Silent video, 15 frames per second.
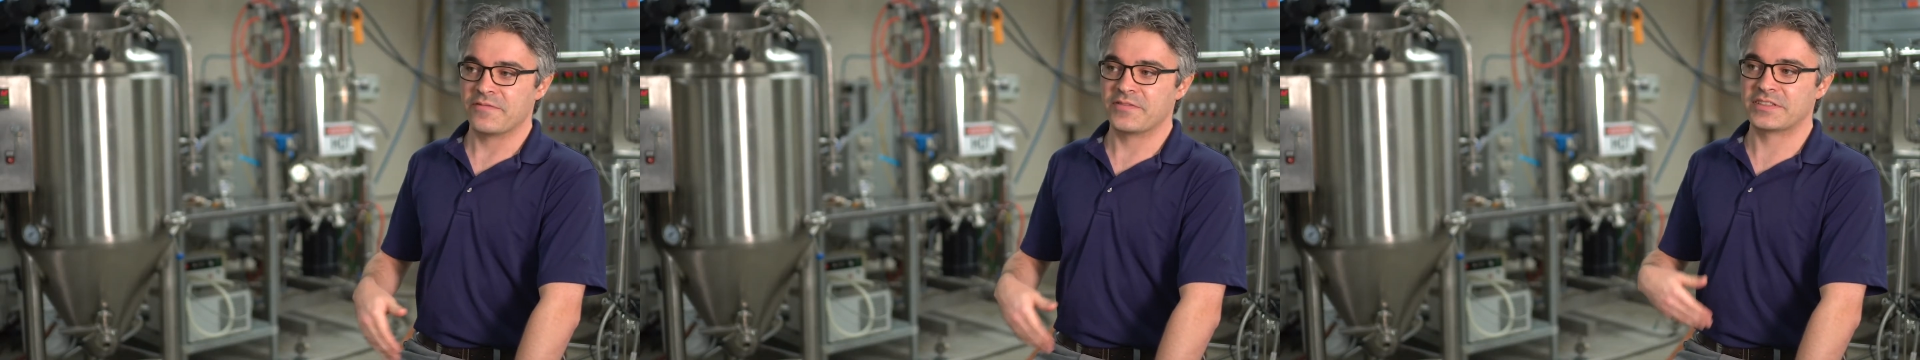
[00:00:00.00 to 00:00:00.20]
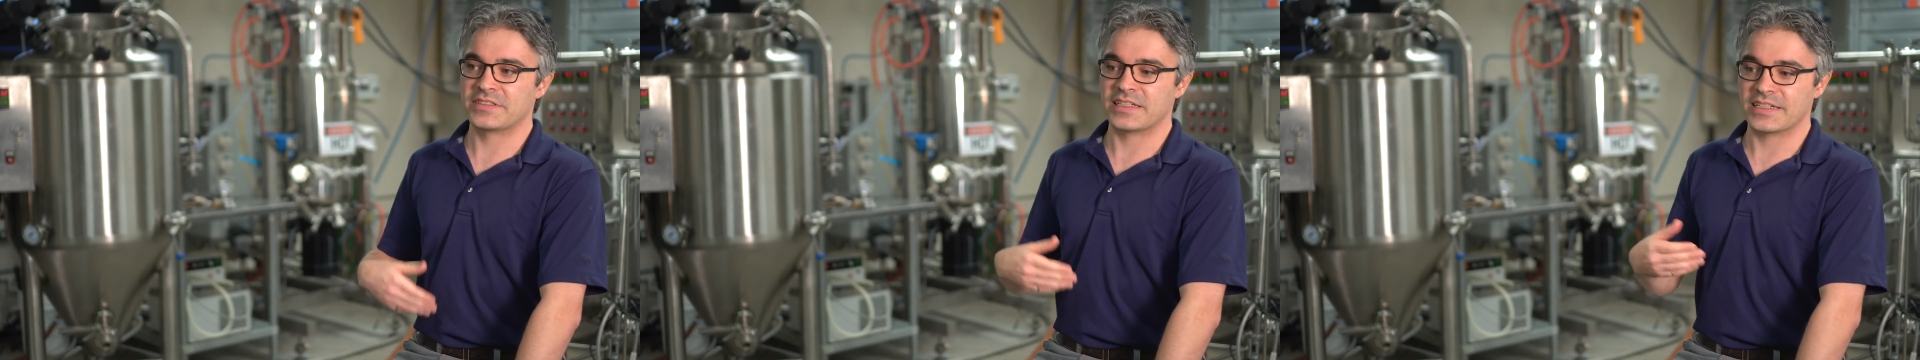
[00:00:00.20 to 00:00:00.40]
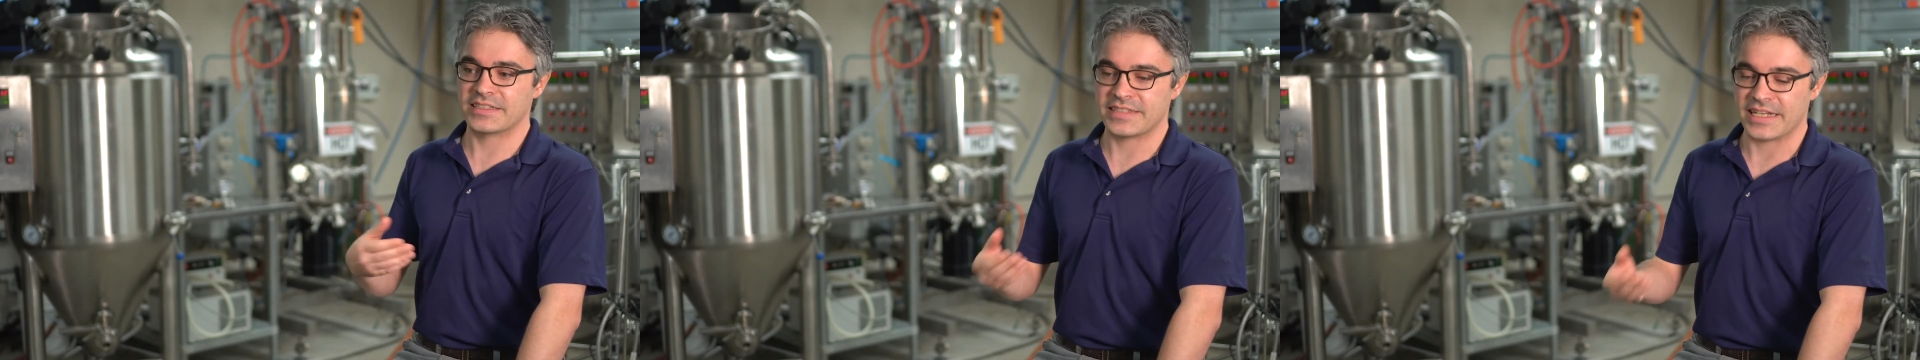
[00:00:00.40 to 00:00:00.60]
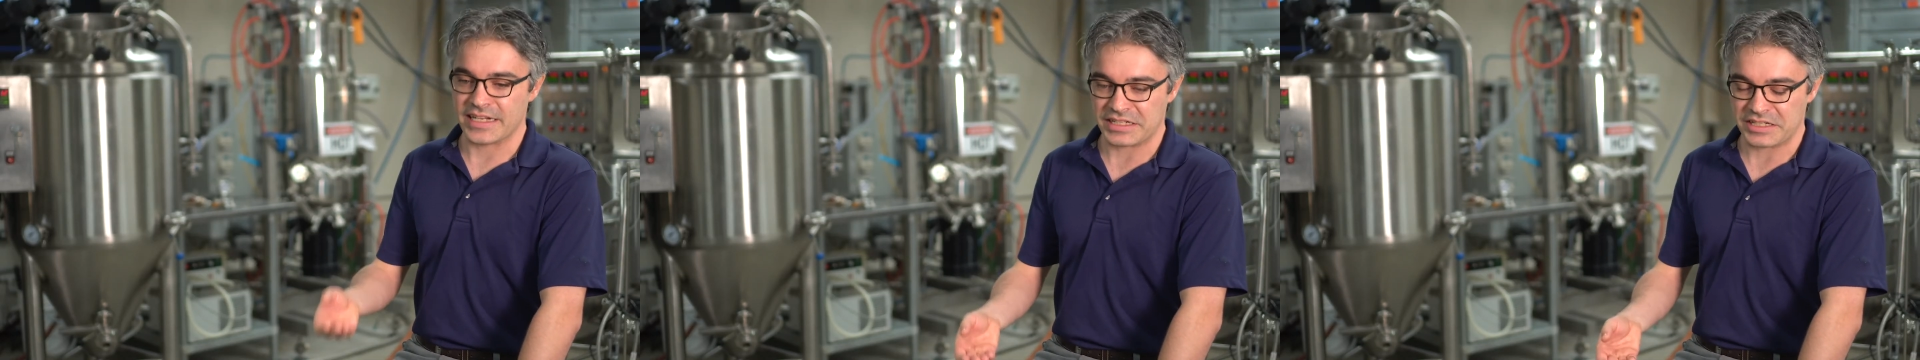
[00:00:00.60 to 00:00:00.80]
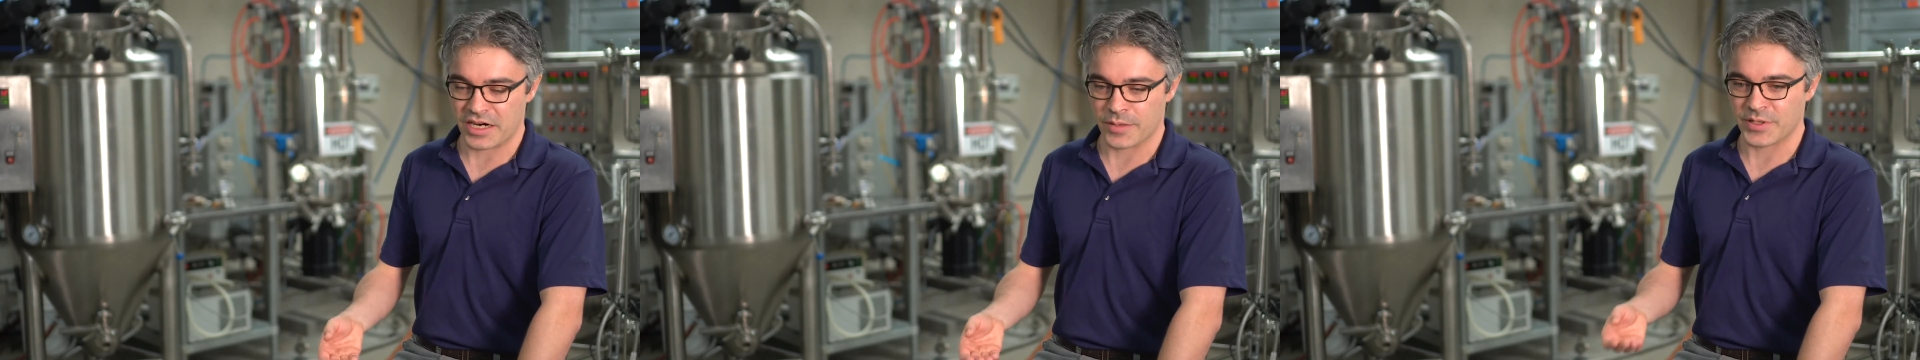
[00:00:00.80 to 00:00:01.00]

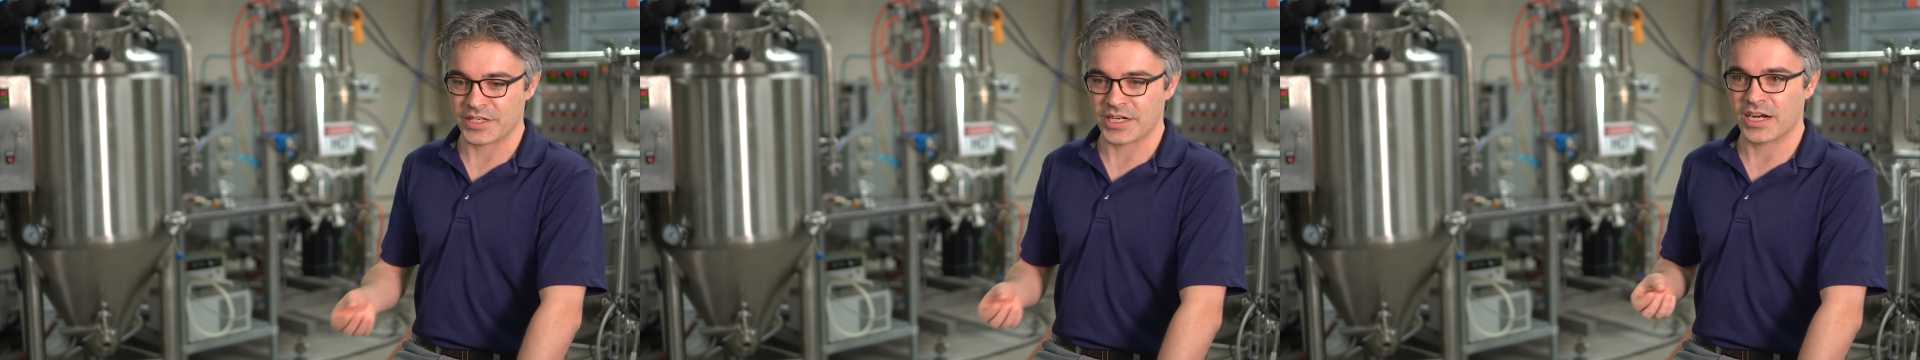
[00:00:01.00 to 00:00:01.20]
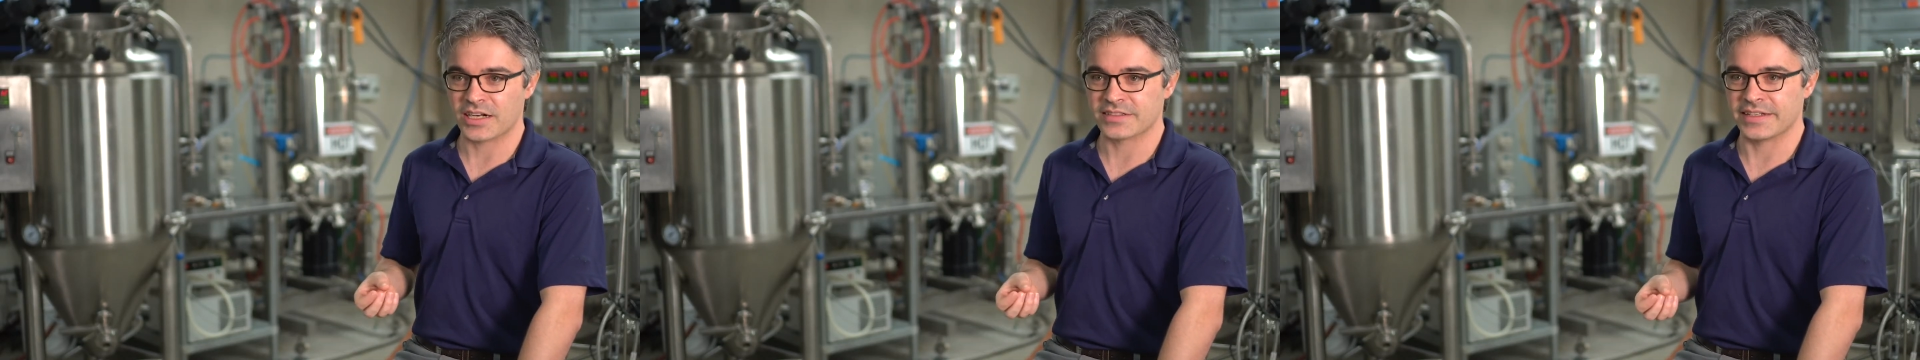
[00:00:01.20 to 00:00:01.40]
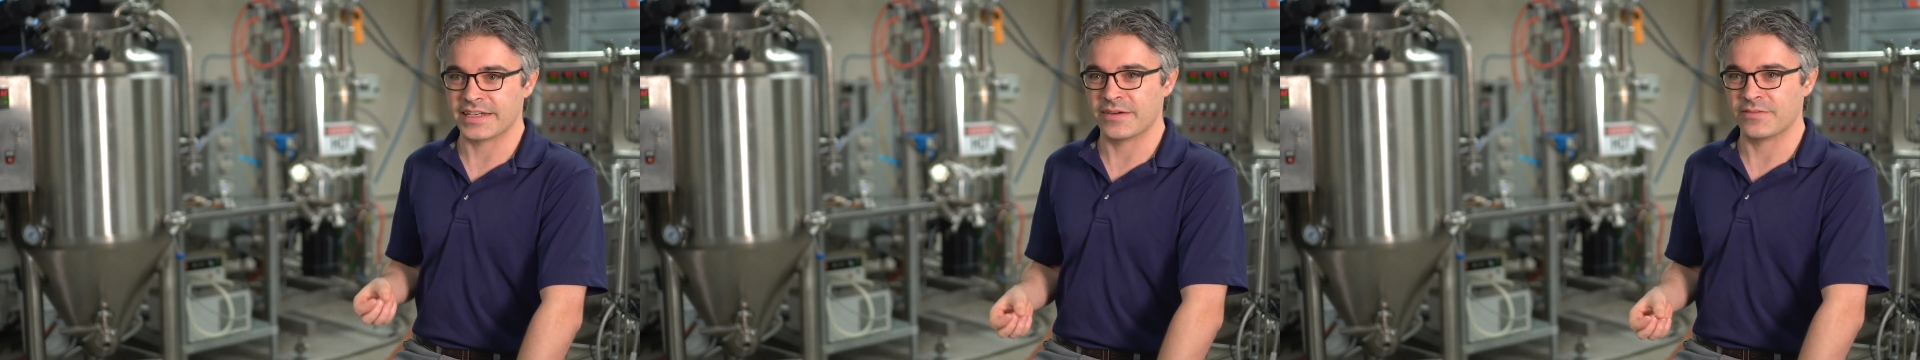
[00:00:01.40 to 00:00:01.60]
facilitate carbon dioxide